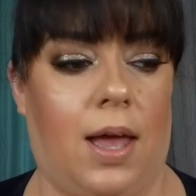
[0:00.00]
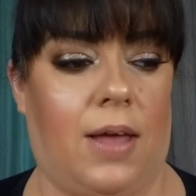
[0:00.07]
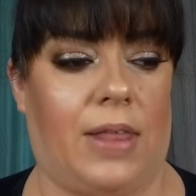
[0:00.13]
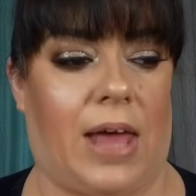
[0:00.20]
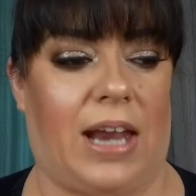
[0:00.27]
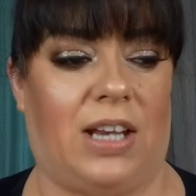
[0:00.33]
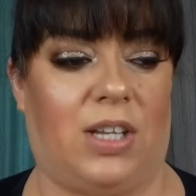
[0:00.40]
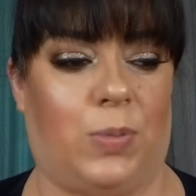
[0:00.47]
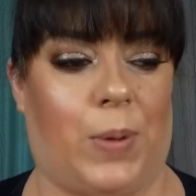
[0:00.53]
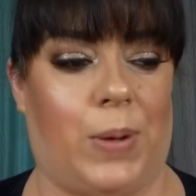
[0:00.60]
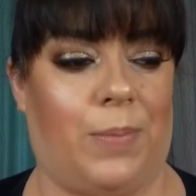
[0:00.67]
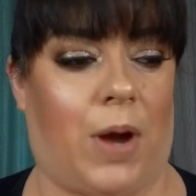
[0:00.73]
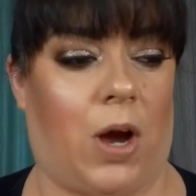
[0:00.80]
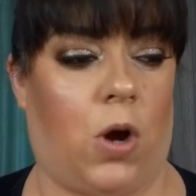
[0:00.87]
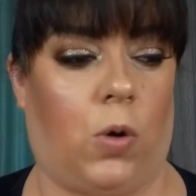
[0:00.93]
That has been
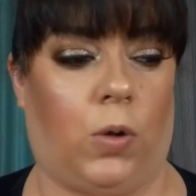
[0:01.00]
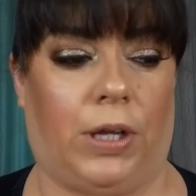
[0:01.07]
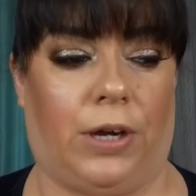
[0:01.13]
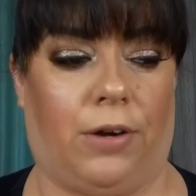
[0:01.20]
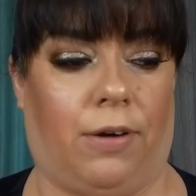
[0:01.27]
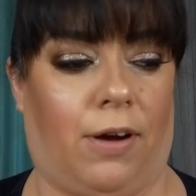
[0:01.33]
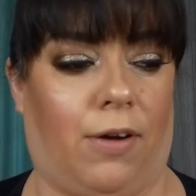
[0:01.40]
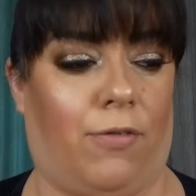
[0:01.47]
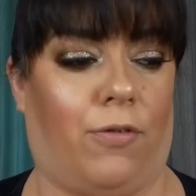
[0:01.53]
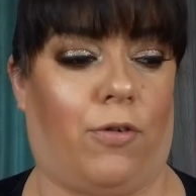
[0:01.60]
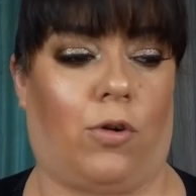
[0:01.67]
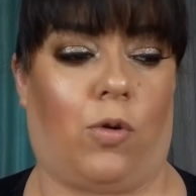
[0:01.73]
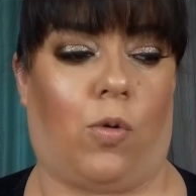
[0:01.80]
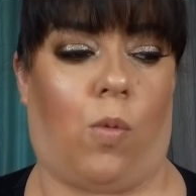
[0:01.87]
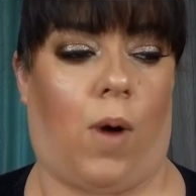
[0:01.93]
my holy grail for
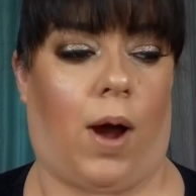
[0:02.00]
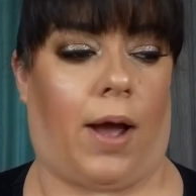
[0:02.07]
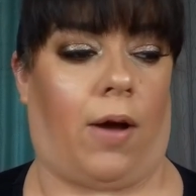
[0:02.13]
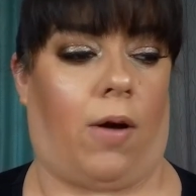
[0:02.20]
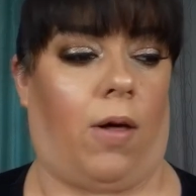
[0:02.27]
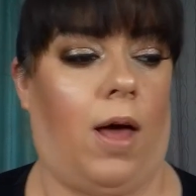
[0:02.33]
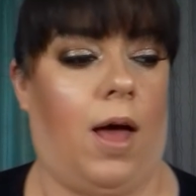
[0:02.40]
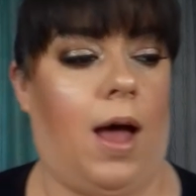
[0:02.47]
a while.